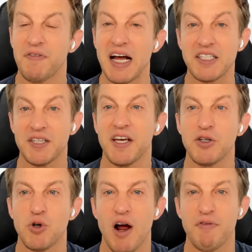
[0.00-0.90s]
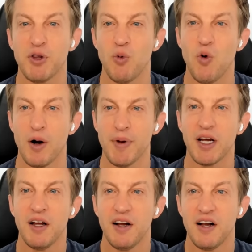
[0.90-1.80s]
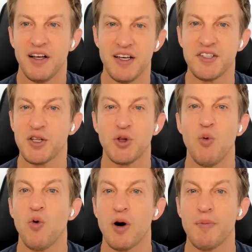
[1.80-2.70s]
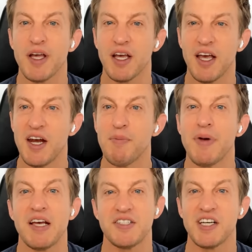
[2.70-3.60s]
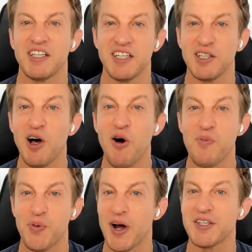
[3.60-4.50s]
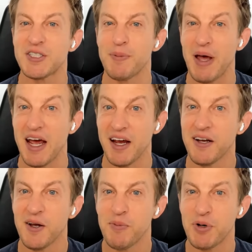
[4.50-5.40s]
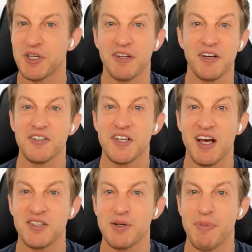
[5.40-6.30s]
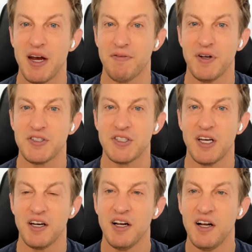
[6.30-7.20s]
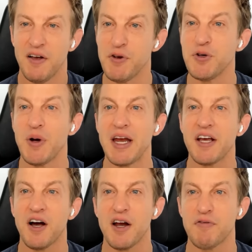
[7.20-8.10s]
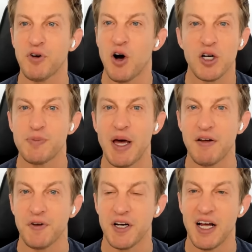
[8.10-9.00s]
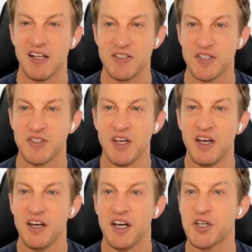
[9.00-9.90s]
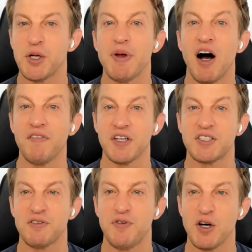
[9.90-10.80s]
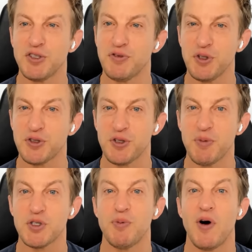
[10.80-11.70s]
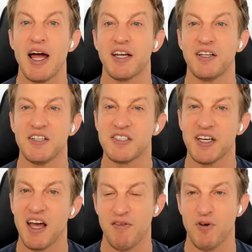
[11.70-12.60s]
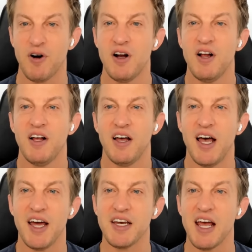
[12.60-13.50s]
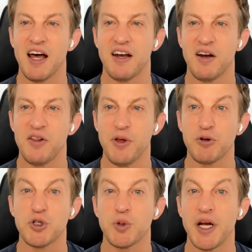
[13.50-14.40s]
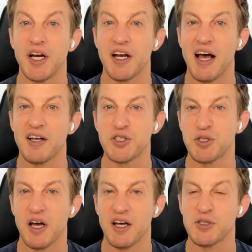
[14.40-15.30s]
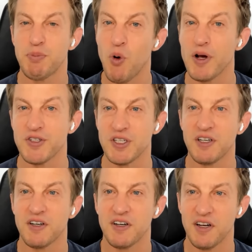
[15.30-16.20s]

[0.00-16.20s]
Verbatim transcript: If that's the thing driving the warming, isn't the warming an amazingly low price to pay, particularly because it has some benefits? And if you do any kind of cost benefit analysis, it should be obvious that fossil fuels are the most miraculous thing ever, and yet they're treated as poison.